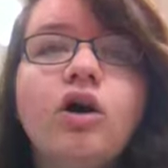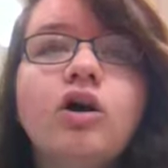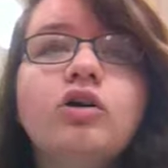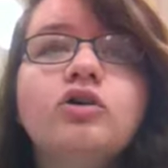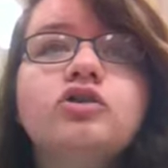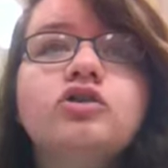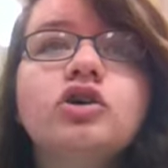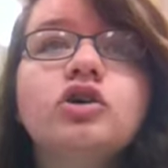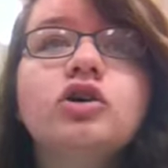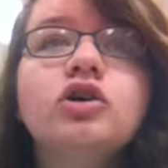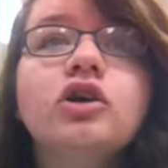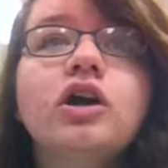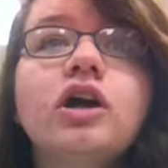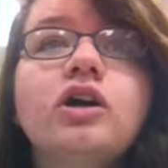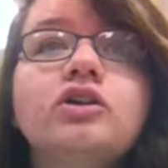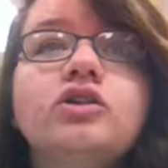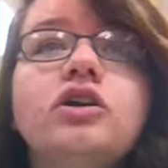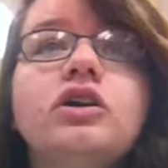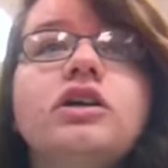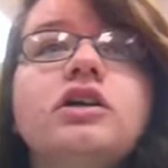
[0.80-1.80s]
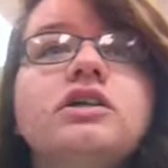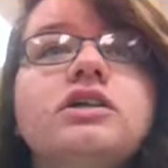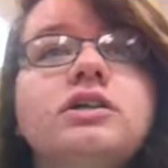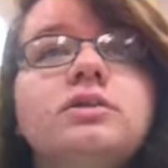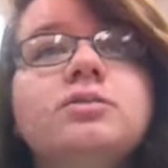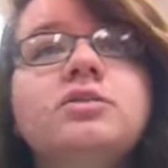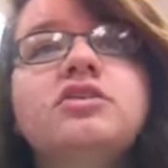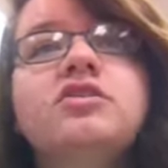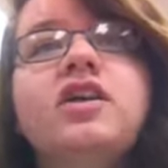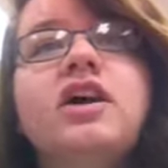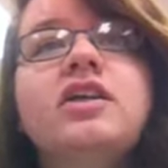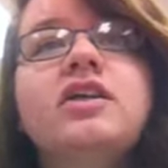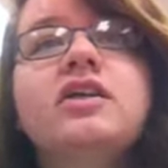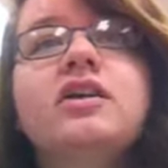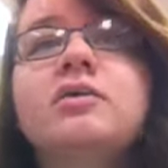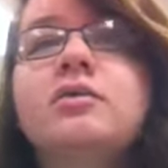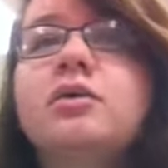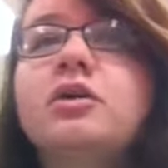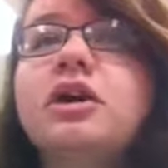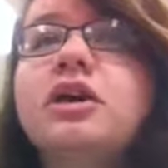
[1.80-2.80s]
Oh, so you're not going to simplify
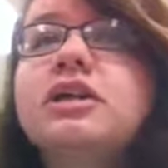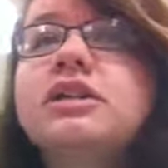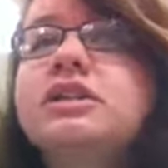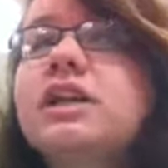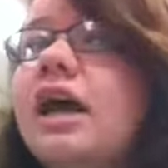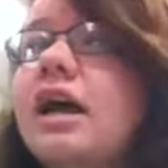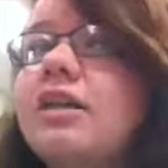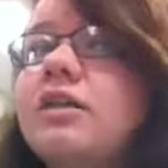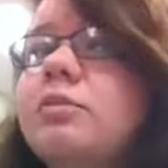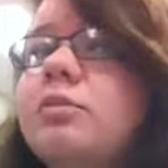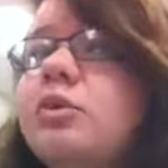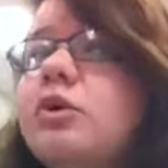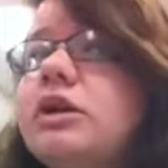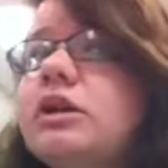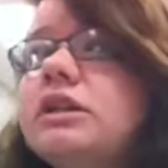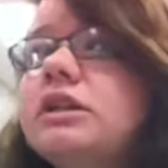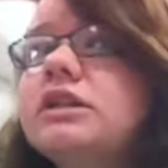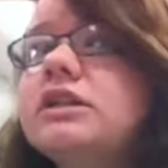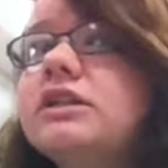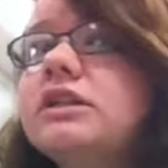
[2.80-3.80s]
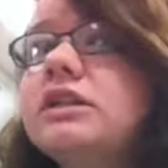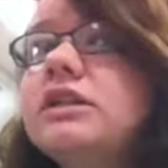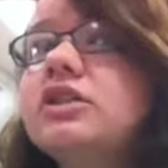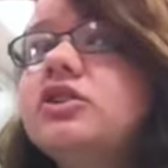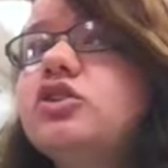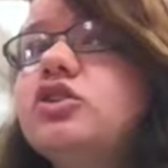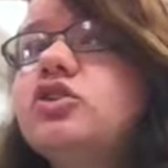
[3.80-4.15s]
the number inside the parentheses?